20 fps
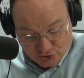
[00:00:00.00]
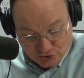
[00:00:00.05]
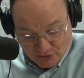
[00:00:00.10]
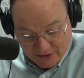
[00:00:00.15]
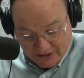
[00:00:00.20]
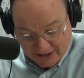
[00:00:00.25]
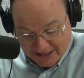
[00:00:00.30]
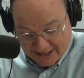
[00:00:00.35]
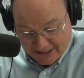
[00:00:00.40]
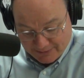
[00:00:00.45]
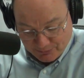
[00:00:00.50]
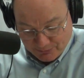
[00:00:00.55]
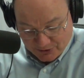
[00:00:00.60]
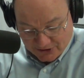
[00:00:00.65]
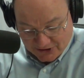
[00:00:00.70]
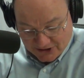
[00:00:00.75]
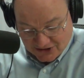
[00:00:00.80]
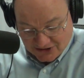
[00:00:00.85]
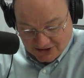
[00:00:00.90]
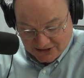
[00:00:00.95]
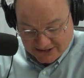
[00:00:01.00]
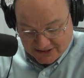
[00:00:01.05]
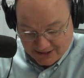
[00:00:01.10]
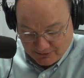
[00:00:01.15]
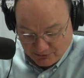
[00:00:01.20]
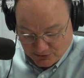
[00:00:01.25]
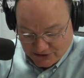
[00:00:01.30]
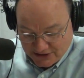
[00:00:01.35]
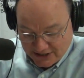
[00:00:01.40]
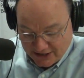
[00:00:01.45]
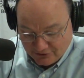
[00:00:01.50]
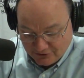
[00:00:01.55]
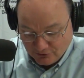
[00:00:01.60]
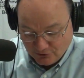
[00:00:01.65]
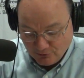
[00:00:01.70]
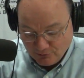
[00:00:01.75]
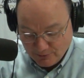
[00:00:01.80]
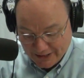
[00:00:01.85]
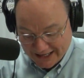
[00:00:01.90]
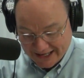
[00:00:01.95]
competition that was held on
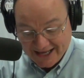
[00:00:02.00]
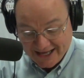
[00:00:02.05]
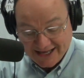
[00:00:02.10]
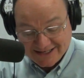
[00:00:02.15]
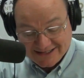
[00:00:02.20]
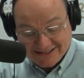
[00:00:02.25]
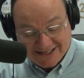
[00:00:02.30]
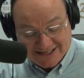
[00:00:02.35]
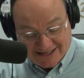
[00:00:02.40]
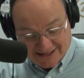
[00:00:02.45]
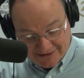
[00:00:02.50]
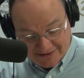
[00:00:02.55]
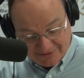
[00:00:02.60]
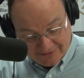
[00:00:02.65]
May 18th.